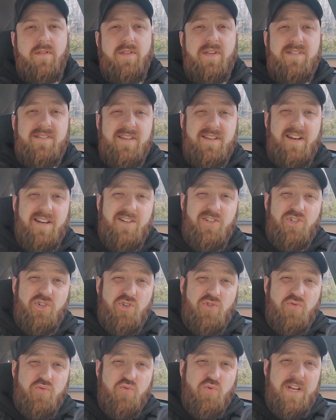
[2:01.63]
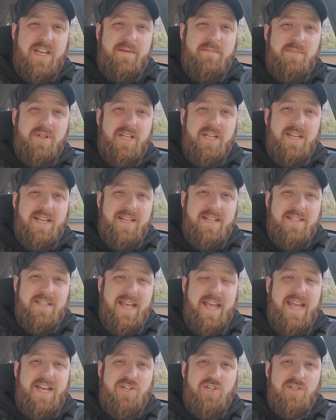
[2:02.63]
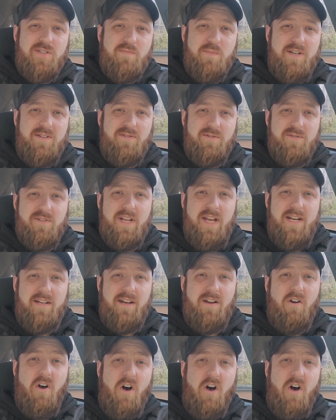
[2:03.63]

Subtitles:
This is an extremely contagious mental state and